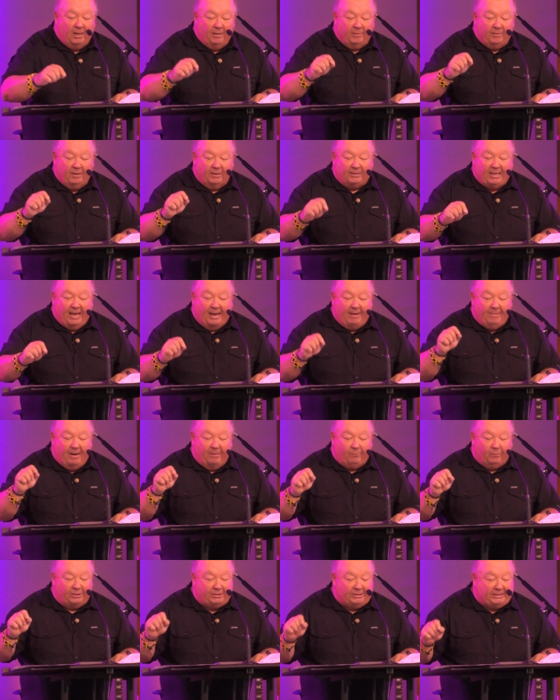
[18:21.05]
that they may
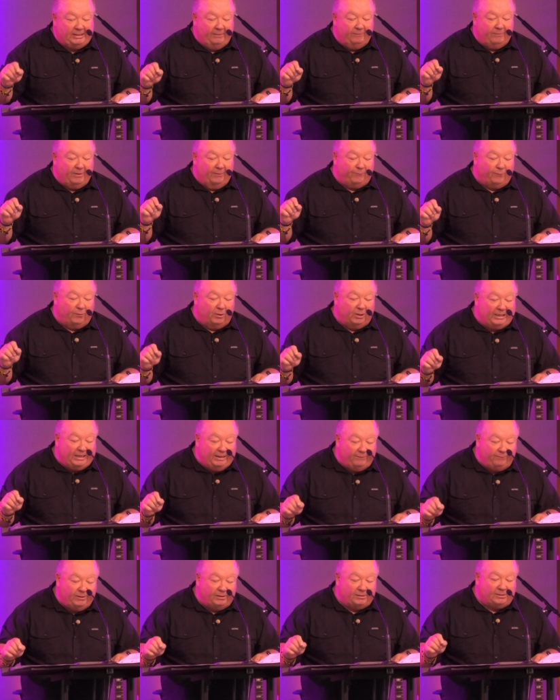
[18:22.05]
receive the
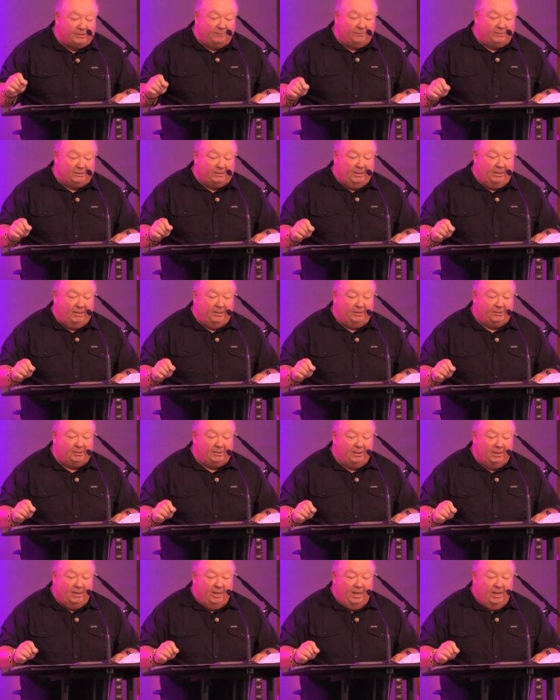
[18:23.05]
forgiveness of sins